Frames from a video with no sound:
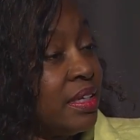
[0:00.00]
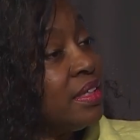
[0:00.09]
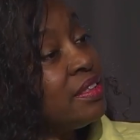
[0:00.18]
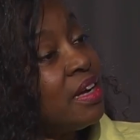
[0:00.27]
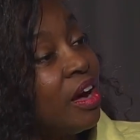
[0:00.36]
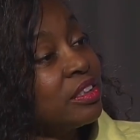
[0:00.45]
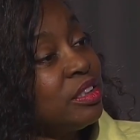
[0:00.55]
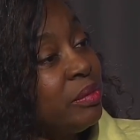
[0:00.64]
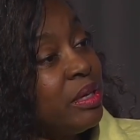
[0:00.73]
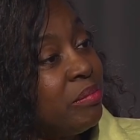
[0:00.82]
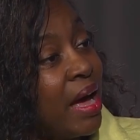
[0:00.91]
talk to
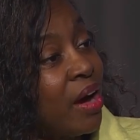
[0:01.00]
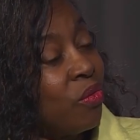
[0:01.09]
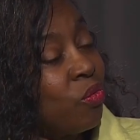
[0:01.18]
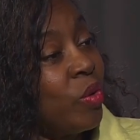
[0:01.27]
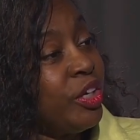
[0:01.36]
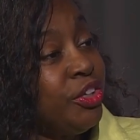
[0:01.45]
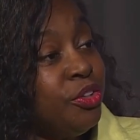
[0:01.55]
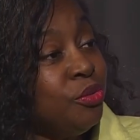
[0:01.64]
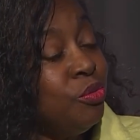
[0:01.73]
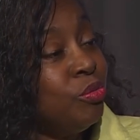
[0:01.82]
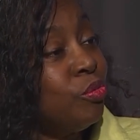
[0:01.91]
me about what
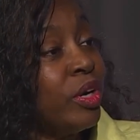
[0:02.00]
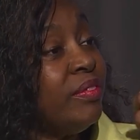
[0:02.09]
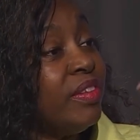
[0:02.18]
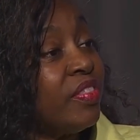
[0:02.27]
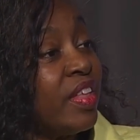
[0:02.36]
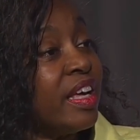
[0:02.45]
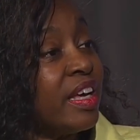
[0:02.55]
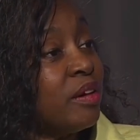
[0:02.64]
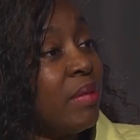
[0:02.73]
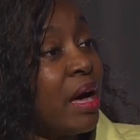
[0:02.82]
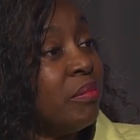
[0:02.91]
you were even thinking
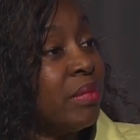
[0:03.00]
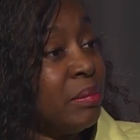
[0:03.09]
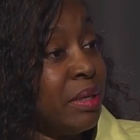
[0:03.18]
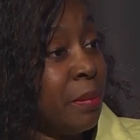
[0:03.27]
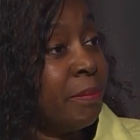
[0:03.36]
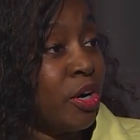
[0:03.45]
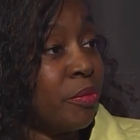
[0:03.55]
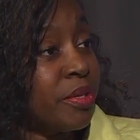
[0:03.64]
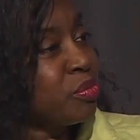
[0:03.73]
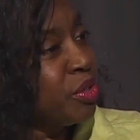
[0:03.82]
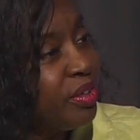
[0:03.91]
about, maybe
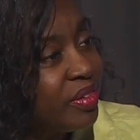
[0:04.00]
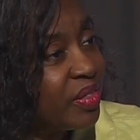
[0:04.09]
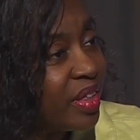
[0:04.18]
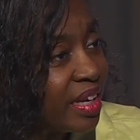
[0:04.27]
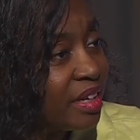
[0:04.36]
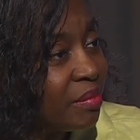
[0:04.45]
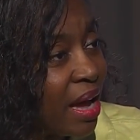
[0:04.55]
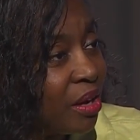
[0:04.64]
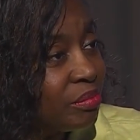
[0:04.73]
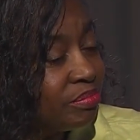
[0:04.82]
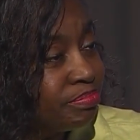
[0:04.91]
purpose. Were you even thinking
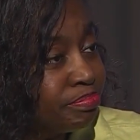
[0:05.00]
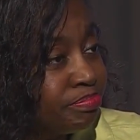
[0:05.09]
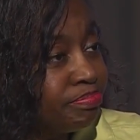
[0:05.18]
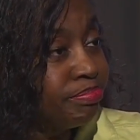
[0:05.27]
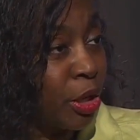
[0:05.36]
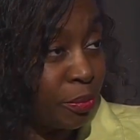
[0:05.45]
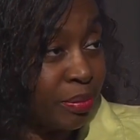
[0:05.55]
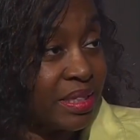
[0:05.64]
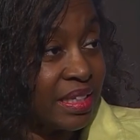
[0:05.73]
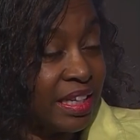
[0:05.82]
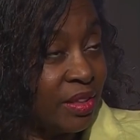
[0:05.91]
about
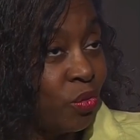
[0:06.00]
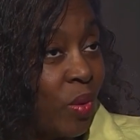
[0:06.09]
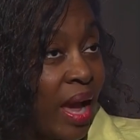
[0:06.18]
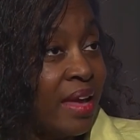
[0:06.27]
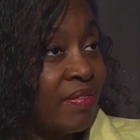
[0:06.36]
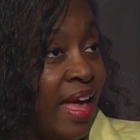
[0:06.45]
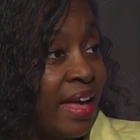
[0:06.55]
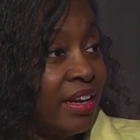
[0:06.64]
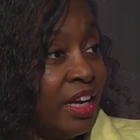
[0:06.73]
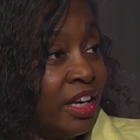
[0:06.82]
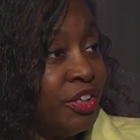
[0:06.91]
purpose in the way that
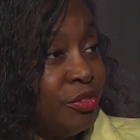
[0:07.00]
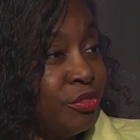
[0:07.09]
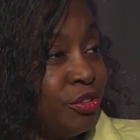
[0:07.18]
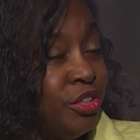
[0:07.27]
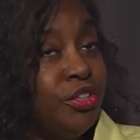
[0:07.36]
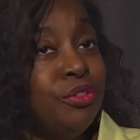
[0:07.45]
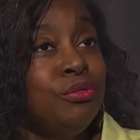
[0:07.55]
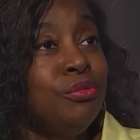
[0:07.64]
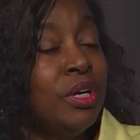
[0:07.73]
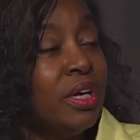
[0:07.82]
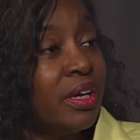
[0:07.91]
you
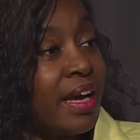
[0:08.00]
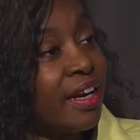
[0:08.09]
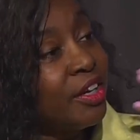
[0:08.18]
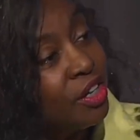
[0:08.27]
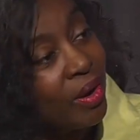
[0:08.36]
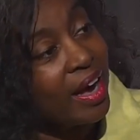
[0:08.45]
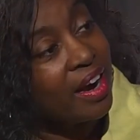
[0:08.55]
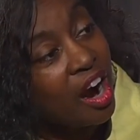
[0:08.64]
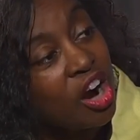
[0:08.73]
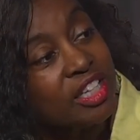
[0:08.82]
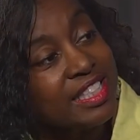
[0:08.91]
kind of know how to
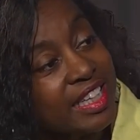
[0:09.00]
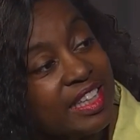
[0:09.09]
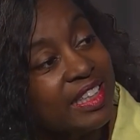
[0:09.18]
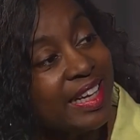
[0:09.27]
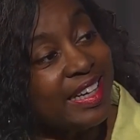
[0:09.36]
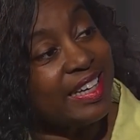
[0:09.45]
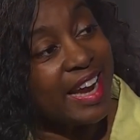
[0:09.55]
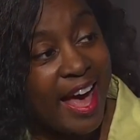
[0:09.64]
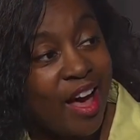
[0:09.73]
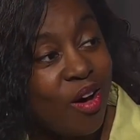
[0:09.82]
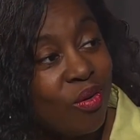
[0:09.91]
articulate it
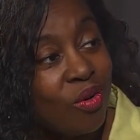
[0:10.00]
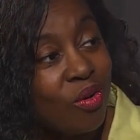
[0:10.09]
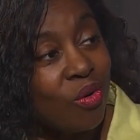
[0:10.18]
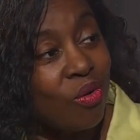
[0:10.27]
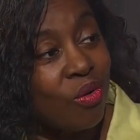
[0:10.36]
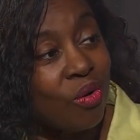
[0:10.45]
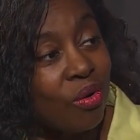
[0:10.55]
now? Or